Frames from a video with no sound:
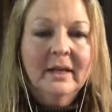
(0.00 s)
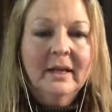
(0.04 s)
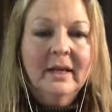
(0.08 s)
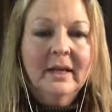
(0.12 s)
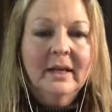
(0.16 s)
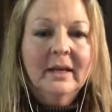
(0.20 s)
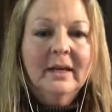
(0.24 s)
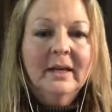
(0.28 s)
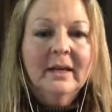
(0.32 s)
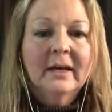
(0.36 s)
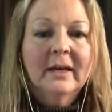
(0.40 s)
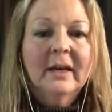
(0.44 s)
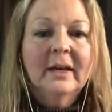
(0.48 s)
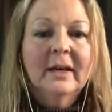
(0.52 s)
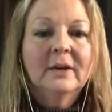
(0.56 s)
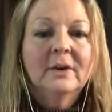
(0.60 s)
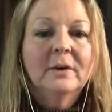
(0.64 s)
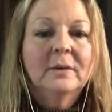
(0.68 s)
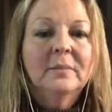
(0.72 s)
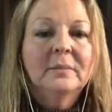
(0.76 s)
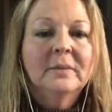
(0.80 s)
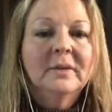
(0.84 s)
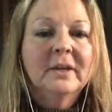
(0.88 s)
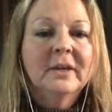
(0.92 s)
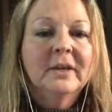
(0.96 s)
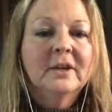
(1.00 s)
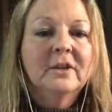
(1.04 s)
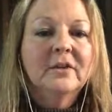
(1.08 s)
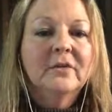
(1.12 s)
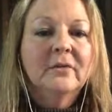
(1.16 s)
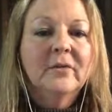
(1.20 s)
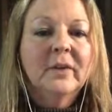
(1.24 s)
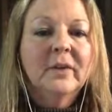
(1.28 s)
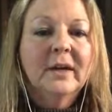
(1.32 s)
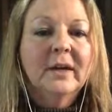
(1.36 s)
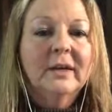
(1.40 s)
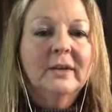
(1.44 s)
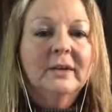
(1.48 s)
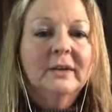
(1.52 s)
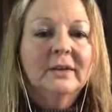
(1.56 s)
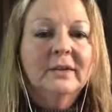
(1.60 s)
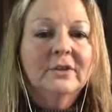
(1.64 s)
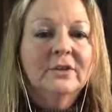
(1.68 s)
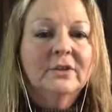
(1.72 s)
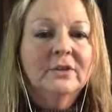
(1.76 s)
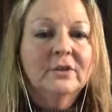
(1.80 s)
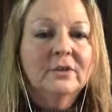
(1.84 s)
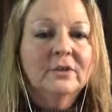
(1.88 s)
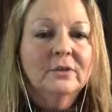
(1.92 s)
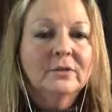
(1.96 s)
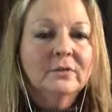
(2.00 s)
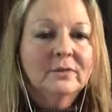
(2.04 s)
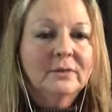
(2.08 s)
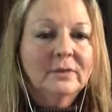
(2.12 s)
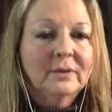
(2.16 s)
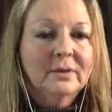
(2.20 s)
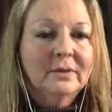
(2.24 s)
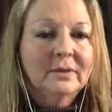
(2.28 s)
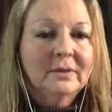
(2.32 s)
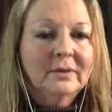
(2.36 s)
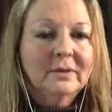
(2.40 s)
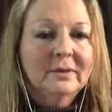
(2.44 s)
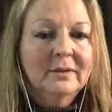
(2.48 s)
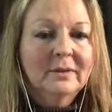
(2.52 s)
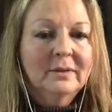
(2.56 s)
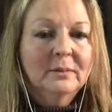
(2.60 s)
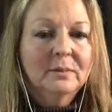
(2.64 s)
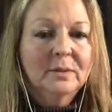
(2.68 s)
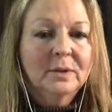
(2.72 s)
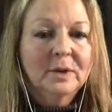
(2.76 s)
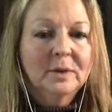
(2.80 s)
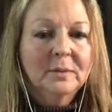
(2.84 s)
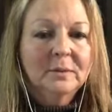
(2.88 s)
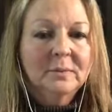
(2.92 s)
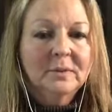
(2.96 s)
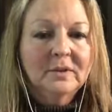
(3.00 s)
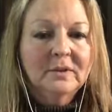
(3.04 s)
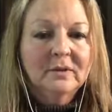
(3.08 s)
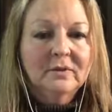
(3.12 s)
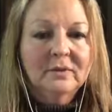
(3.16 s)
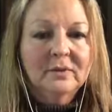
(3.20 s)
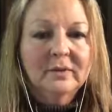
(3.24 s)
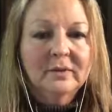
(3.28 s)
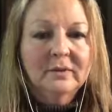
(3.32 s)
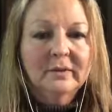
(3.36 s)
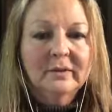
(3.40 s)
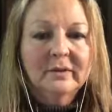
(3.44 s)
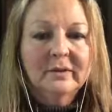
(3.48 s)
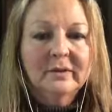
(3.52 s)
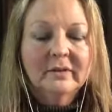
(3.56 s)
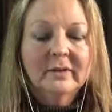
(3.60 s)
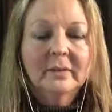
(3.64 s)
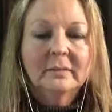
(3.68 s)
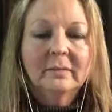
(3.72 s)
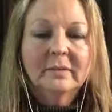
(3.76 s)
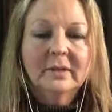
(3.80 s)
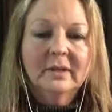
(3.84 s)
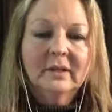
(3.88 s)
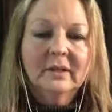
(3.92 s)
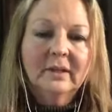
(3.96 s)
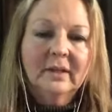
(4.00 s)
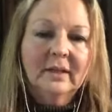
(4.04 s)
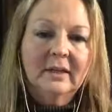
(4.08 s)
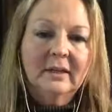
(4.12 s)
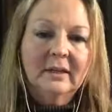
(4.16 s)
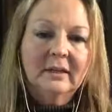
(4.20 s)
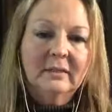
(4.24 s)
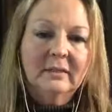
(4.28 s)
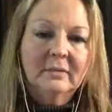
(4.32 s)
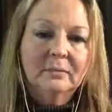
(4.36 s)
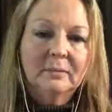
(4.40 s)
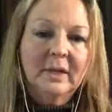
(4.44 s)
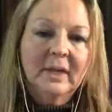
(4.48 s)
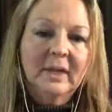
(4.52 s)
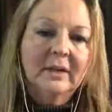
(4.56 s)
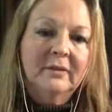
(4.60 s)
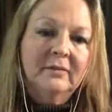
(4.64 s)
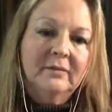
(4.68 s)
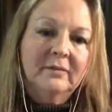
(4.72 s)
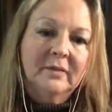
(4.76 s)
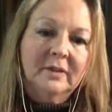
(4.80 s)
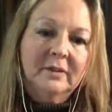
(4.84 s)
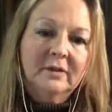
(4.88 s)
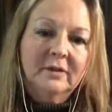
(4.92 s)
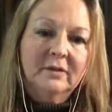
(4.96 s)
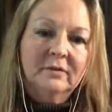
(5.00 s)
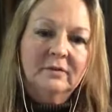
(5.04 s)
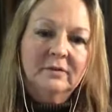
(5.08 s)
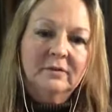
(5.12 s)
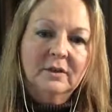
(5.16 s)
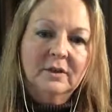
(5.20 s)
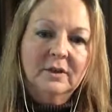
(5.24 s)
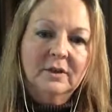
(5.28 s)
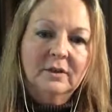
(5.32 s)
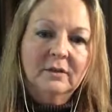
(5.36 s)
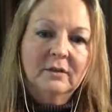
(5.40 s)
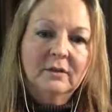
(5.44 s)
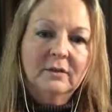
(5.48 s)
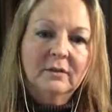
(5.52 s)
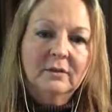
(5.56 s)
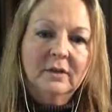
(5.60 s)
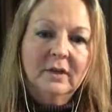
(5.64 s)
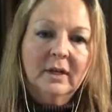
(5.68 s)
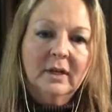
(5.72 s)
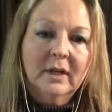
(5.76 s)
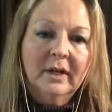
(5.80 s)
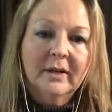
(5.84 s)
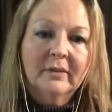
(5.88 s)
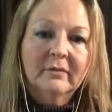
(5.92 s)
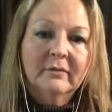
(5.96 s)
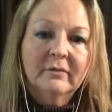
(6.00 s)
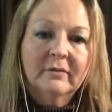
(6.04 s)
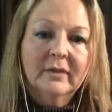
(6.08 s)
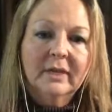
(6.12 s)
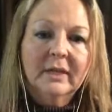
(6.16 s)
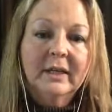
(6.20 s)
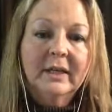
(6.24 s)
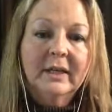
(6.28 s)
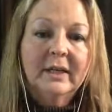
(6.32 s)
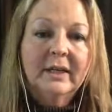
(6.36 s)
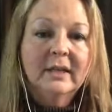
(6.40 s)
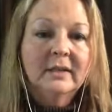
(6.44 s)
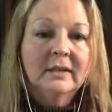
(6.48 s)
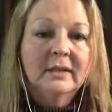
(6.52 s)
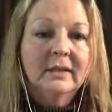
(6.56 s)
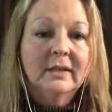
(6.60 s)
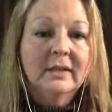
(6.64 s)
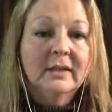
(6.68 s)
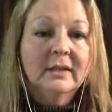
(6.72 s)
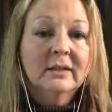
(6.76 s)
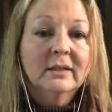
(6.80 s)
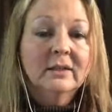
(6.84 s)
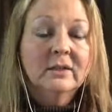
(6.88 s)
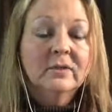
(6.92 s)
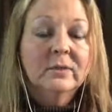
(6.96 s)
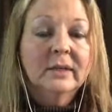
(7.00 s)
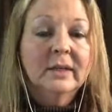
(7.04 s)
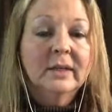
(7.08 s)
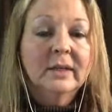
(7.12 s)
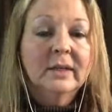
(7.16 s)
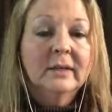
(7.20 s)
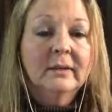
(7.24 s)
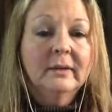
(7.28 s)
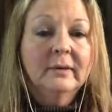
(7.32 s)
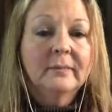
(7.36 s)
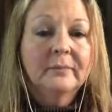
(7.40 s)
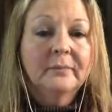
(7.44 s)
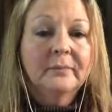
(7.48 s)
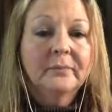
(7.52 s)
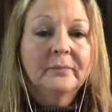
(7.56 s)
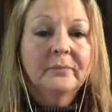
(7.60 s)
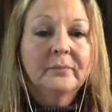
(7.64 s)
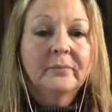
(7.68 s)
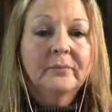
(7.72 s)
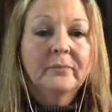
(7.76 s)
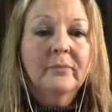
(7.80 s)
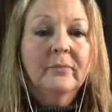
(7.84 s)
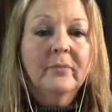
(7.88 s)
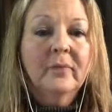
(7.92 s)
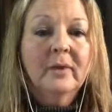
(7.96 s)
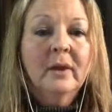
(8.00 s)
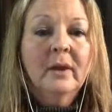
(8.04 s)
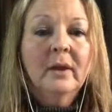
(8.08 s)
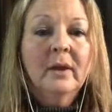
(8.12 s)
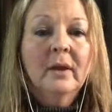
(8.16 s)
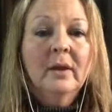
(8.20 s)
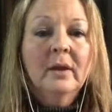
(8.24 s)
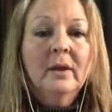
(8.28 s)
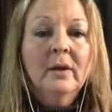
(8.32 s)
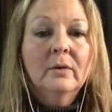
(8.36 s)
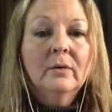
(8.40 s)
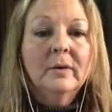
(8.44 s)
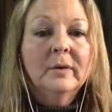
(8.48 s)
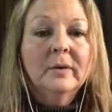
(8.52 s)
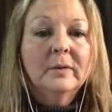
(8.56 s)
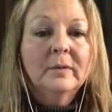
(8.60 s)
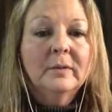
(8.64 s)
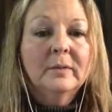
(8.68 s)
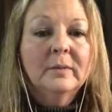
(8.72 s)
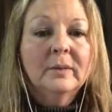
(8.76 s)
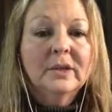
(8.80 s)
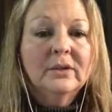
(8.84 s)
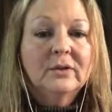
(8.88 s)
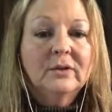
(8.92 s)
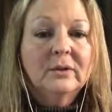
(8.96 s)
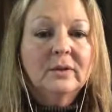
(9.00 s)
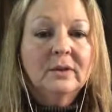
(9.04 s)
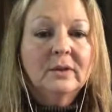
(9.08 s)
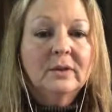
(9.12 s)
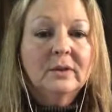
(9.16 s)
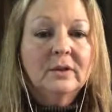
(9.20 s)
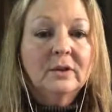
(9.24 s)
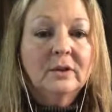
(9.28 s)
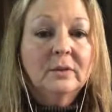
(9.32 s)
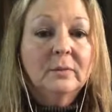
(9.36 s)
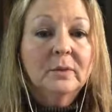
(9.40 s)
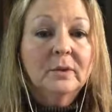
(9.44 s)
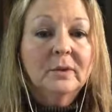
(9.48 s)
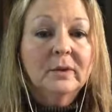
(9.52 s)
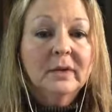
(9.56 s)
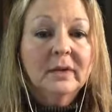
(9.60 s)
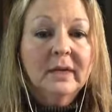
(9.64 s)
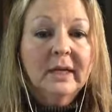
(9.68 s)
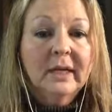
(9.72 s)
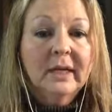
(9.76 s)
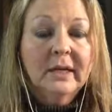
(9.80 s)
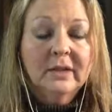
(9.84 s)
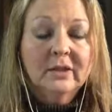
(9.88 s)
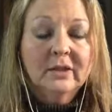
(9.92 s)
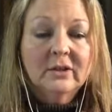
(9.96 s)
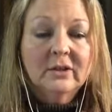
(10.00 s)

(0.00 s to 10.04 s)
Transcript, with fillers: And I hope that you found this useful and purposeful and something that beneficial for your own life. And again, next week we will be doing communication